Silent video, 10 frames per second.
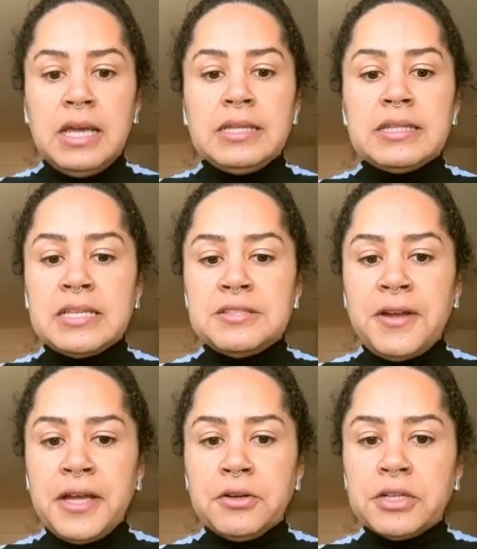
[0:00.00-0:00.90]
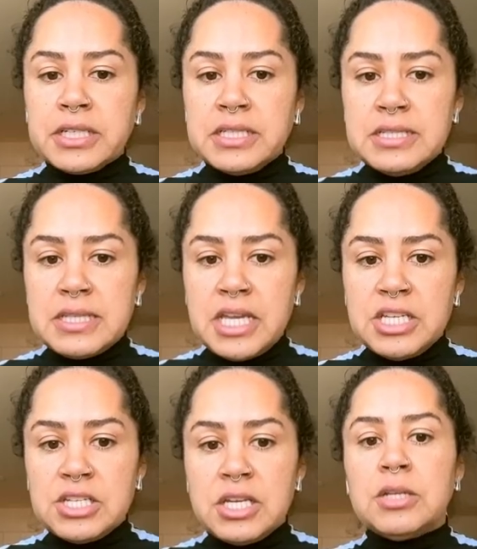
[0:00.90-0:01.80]
test file
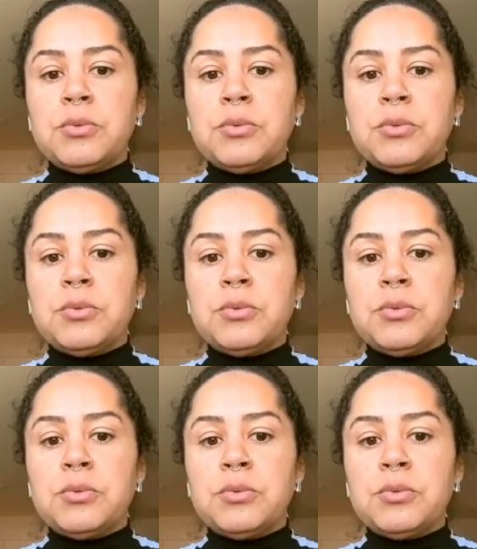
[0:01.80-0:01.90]
organization.